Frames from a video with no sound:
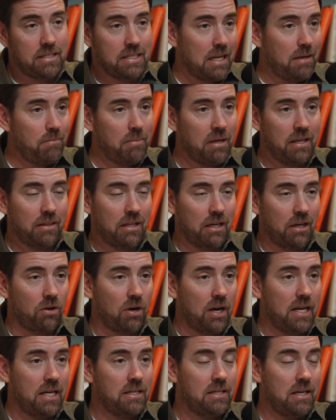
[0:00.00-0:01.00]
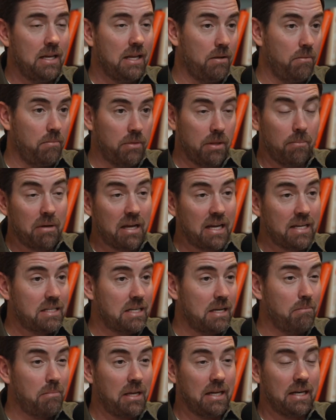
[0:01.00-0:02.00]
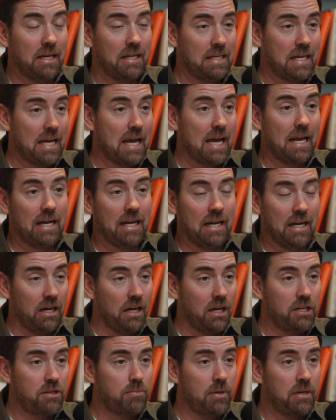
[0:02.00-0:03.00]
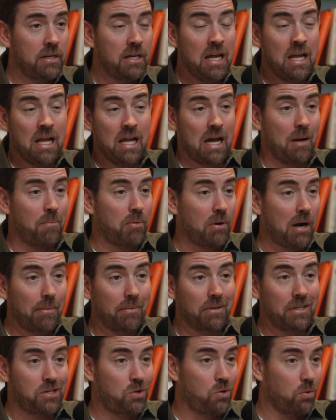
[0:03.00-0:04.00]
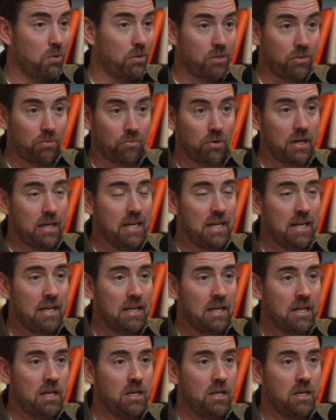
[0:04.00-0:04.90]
10 being the best at being a dad and a husband, I probably scored 3.